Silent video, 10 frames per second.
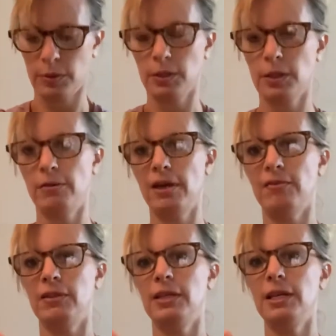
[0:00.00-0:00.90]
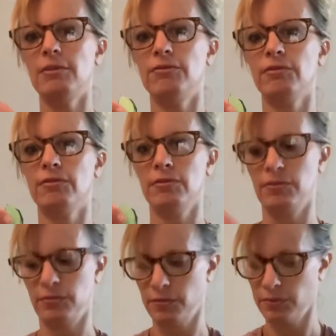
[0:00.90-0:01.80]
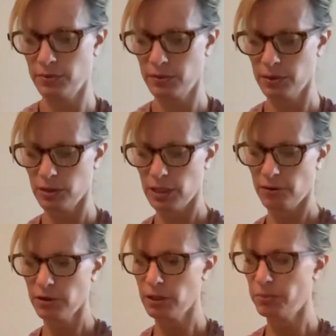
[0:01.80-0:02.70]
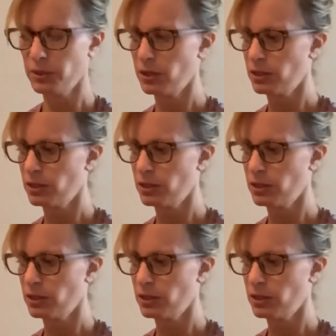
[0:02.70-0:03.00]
And we have a leaf. So now we're going to put our